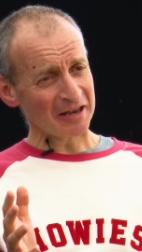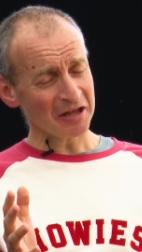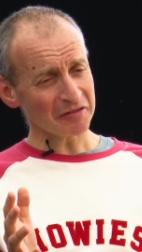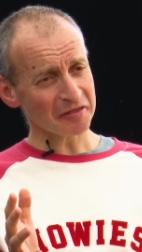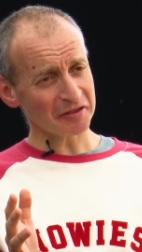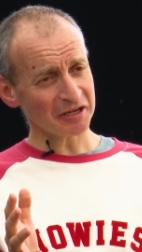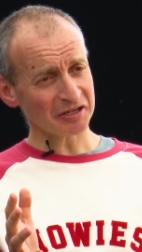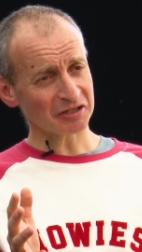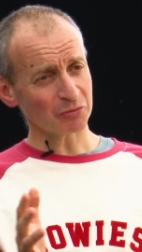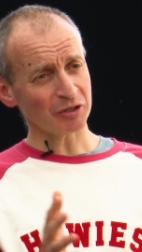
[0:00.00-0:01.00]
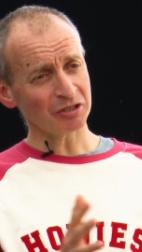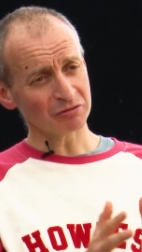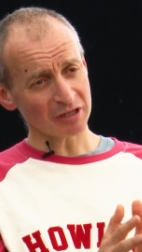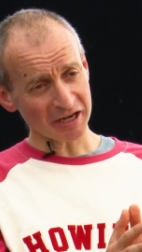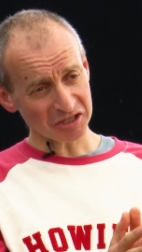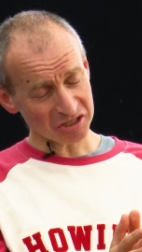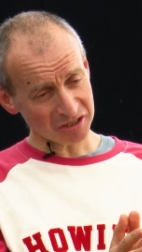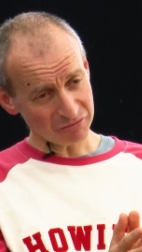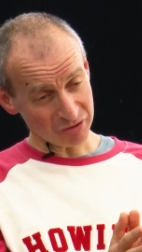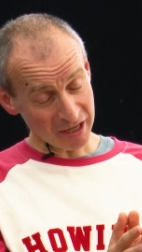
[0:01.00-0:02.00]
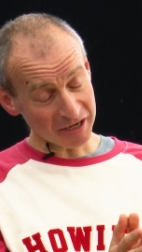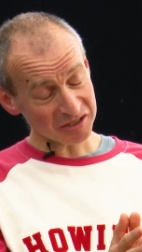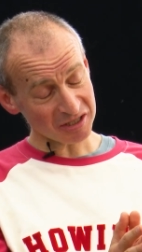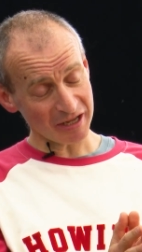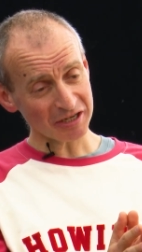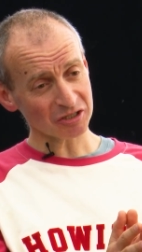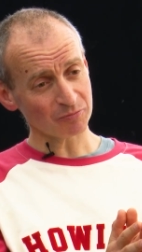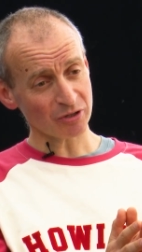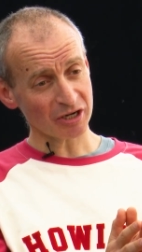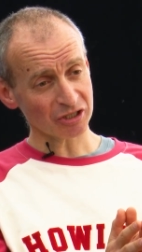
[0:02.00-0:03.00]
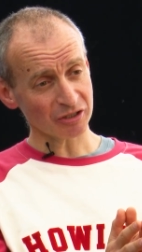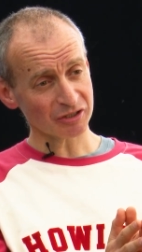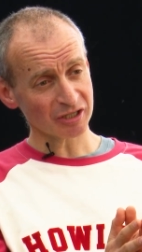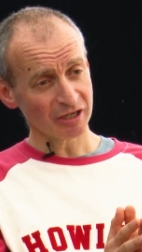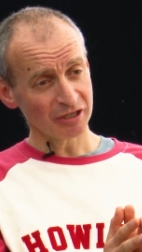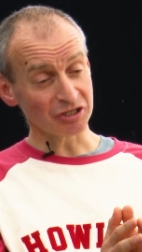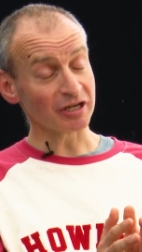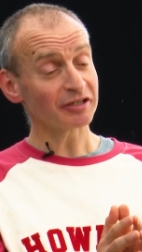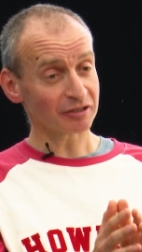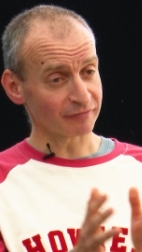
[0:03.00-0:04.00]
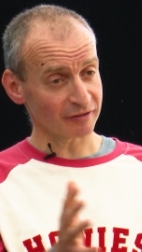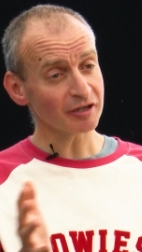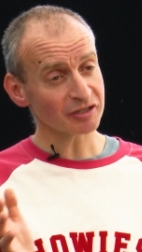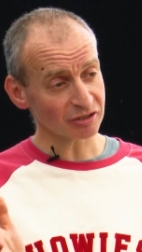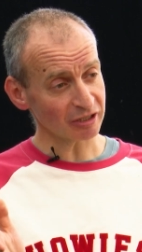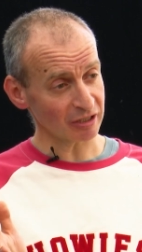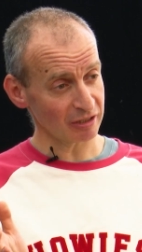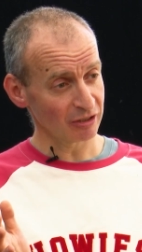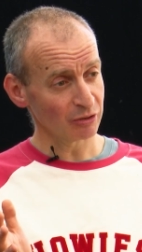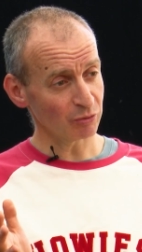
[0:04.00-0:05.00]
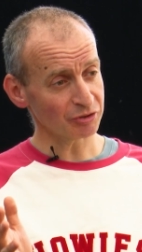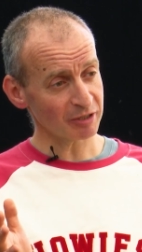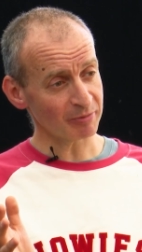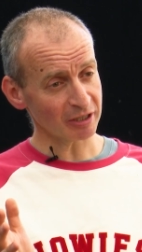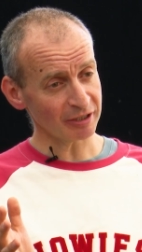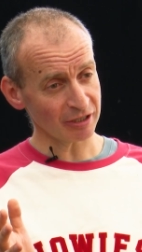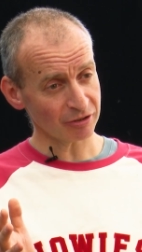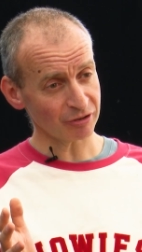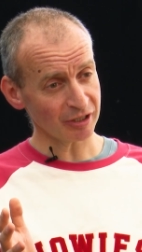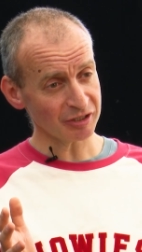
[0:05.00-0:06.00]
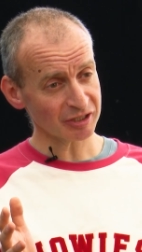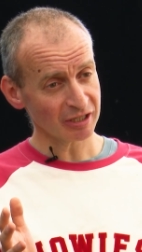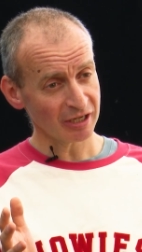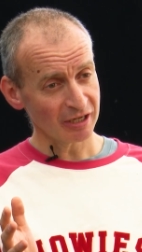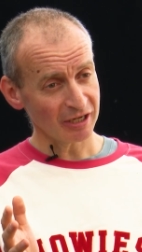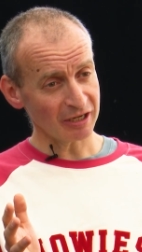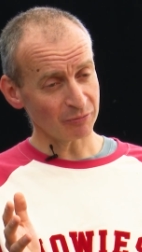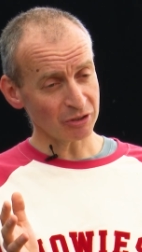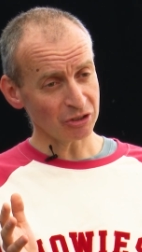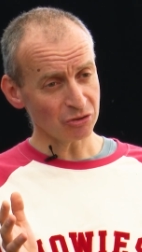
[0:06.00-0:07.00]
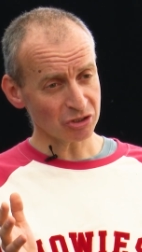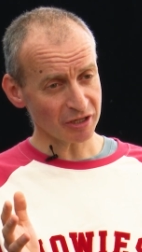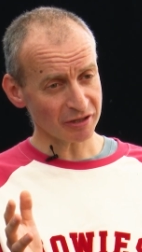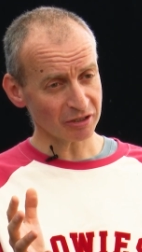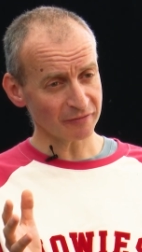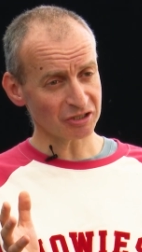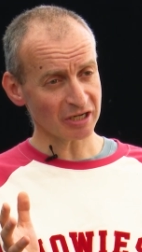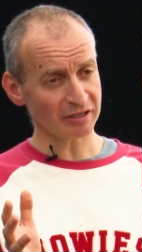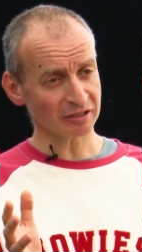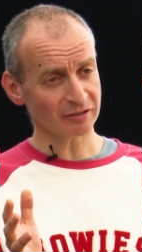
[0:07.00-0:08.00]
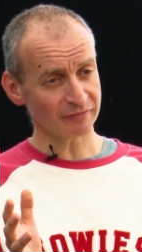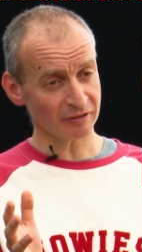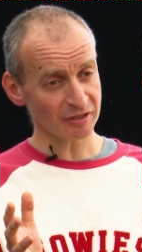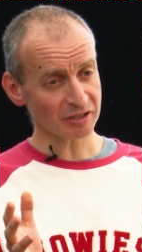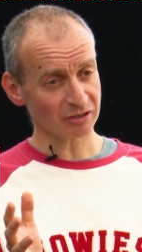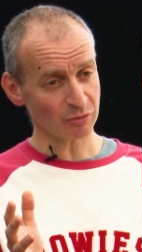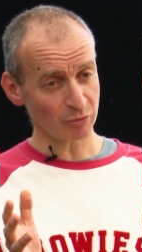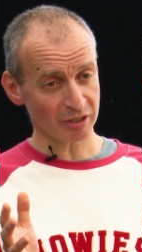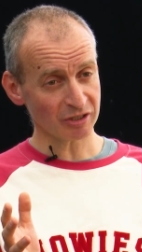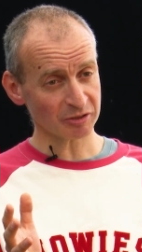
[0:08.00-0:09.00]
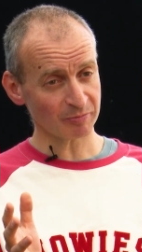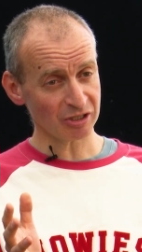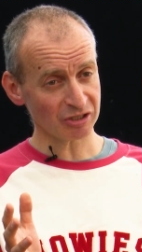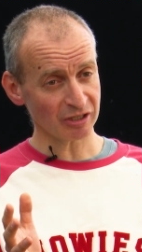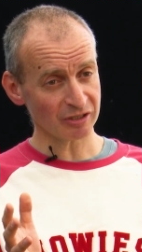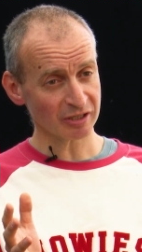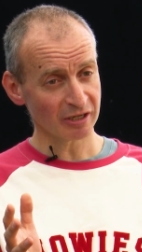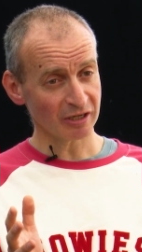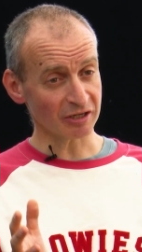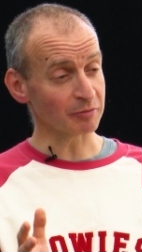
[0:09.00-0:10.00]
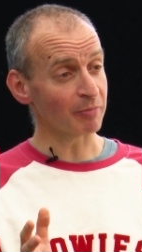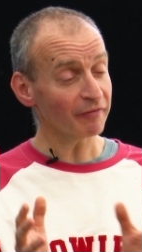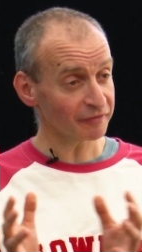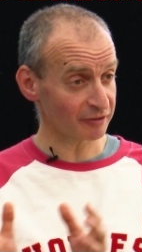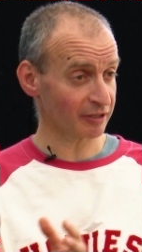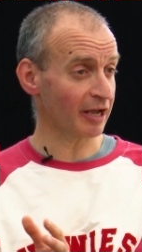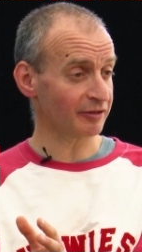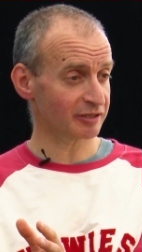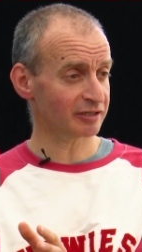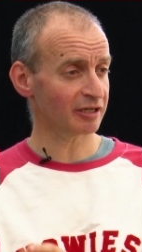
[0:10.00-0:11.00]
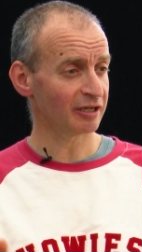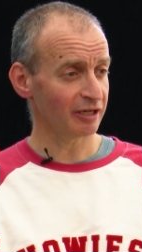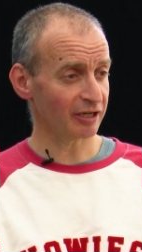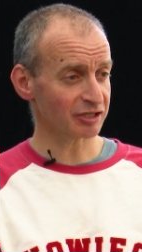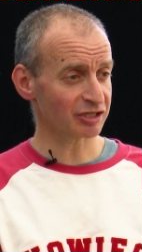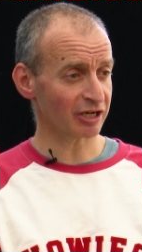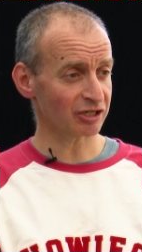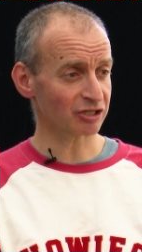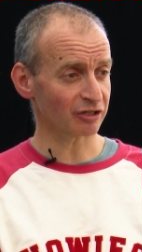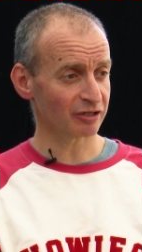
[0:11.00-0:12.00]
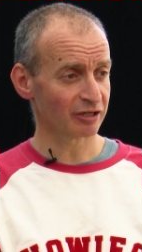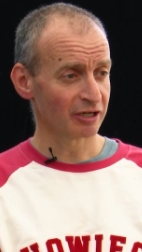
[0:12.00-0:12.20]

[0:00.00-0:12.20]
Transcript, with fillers: another thing is that when you relax, relax selection pressures, genetic diversity will typically increase. And we usually think of genetic diversity within a species as a buffer against extinction.